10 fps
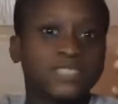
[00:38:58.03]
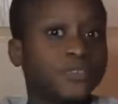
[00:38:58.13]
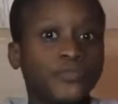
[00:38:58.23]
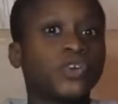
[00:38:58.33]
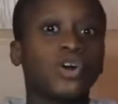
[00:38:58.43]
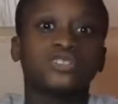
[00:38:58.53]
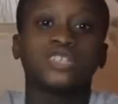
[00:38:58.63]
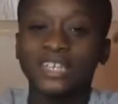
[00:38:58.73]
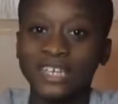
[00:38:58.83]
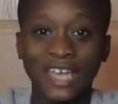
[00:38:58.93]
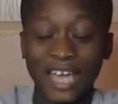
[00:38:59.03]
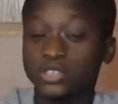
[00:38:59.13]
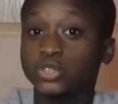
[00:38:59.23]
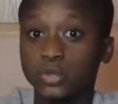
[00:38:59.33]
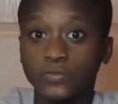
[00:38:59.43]
specific until it
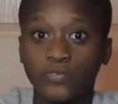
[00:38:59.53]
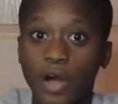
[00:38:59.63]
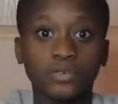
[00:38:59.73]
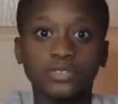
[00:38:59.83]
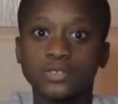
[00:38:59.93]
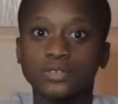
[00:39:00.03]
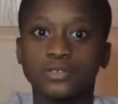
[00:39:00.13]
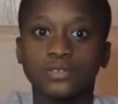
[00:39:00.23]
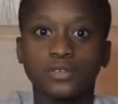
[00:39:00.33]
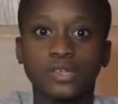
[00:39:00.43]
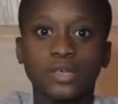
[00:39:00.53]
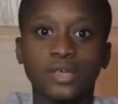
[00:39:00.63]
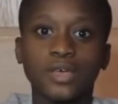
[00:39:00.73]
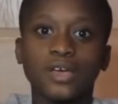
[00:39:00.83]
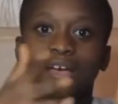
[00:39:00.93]
gets to false.
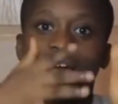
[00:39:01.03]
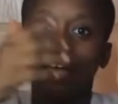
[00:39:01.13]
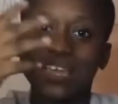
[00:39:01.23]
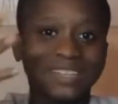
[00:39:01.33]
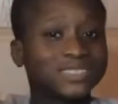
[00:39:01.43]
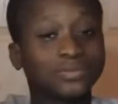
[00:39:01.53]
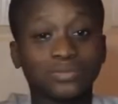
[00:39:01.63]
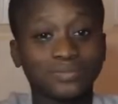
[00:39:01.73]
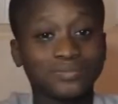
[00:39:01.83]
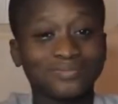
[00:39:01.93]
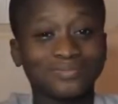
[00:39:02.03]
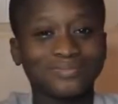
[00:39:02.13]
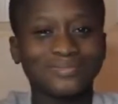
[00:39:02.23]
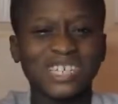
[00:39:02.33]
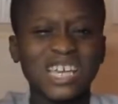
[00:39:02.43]

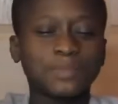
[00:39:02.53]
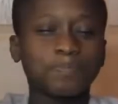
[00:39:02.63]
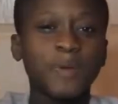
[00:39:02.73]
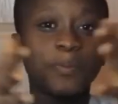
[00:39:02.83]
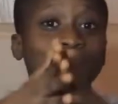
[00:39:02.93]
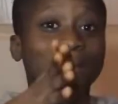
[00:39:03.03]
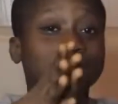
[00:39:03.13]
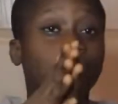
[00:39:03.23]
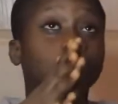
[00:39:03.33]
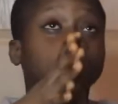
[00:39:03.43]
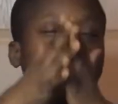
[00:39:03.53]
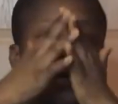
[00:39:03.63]
People might call